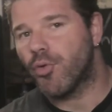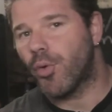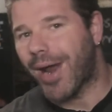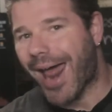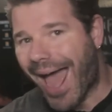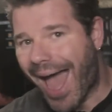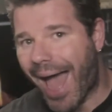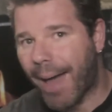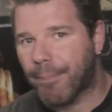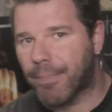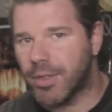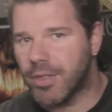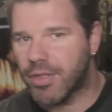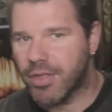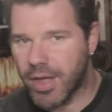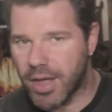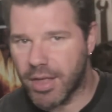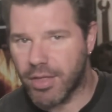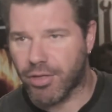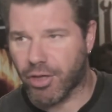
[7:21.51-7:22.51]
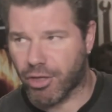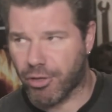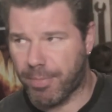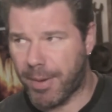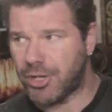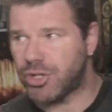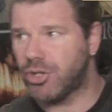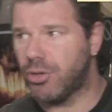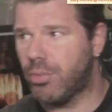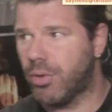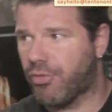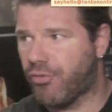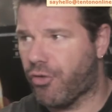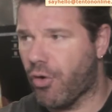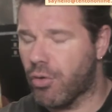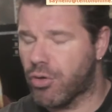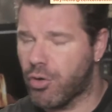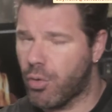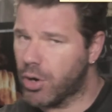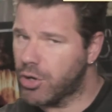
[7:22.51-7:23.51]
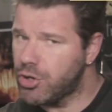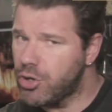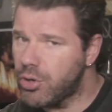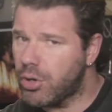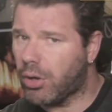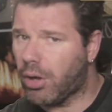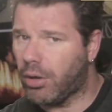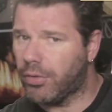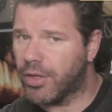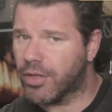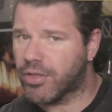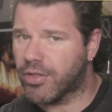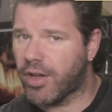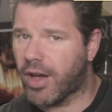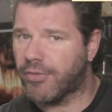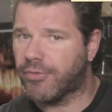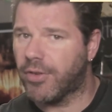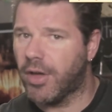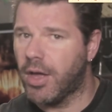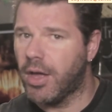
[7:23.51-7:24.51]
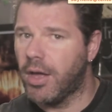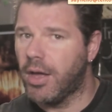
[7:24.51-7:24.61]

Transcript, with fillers: what happens is, especially with folks who are new to all this stuff,